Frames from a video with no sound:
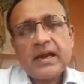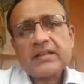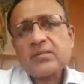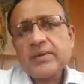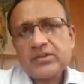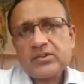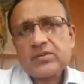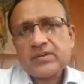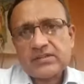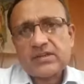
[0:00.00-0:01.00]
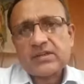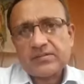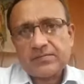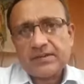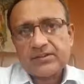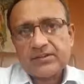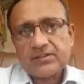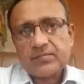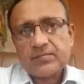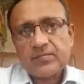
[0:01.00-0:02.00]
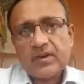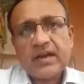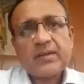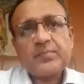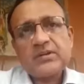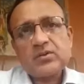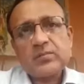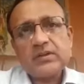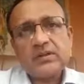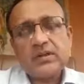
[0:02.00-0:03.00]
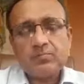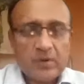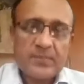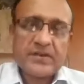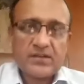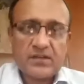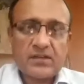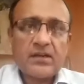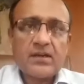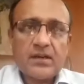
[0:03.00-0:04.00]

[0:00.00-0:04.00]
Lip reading: At the Ministry of External Affairs, we are happy to be implementing